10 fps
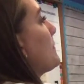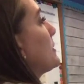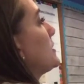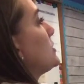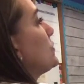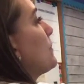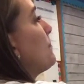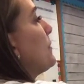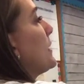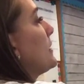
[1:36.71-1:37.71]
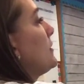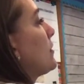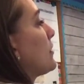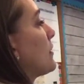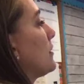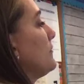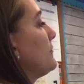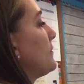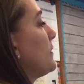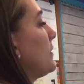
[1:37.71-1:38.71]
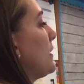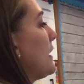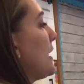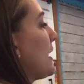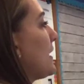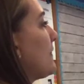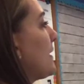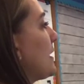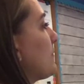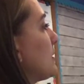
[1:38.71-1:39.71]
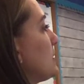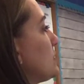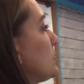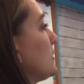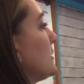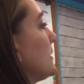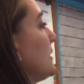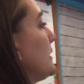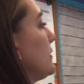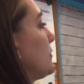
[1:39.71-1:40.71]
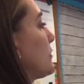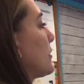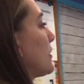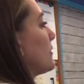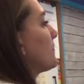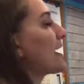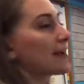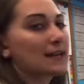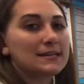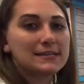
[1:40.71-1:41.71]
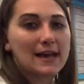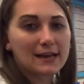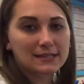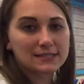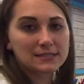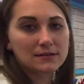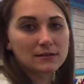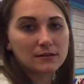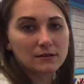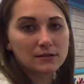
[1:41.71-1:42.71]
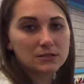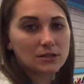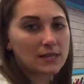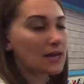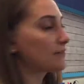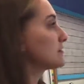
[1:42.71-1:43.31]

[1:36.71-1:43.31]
I'm going to do a big curve, and then I'm going to do a little curve that connects to the other